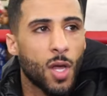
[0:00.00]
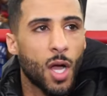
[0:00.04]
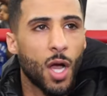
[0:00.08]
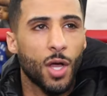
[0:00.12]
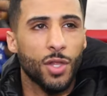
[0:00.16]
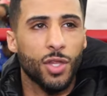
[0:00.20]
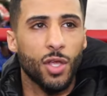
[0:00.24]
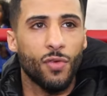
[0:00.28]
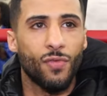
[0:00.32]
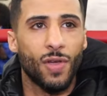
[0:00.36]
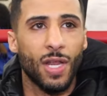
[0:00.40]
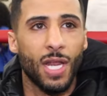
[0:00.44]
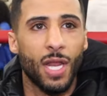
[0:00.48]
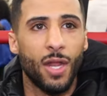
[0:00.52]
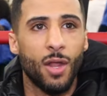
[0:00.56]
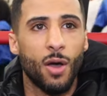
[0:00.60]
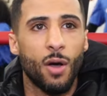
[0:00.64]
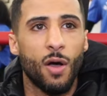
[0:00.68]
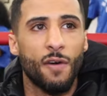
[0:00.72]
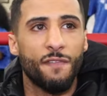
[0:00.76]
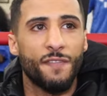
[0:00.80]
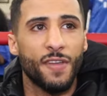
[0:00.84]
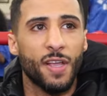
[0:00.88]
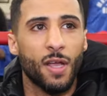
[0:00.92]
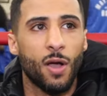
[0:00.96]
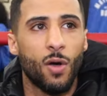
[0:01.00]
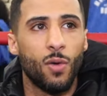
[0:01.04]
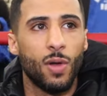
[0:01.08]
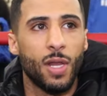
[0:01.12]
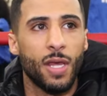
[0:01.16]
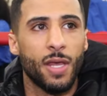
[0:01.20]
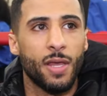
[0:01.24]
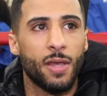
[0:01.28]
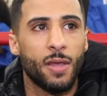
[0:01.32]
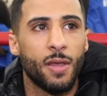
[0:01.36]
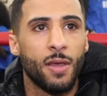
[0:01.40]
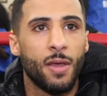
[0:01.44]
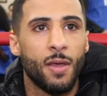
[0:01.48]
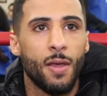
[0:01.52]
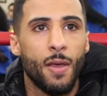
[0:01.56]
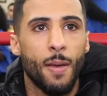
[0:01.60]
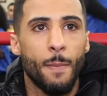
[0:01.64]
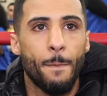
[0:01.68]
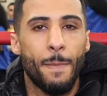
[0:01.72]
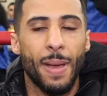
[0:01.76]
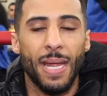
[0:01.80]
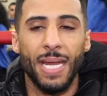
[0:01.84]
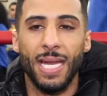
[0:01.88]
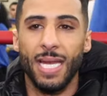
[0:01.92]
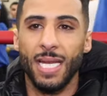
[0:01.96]
I don't really know. I think Oli's.
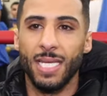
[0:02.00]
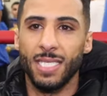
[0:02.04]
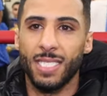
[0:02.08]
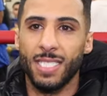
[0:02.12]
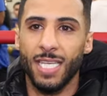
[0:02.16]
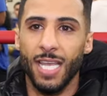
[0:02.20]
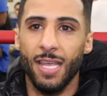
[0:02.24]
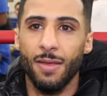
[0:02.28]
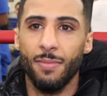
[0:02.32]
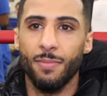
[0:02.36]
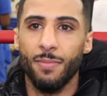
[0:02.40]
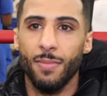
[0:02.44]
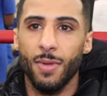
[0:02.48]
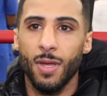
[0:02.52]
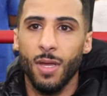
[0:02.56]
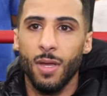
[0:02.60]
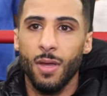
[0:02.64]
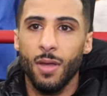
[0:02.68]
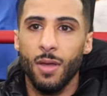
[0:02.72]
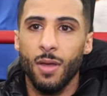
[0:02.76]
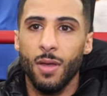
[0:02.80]
What would you team. do?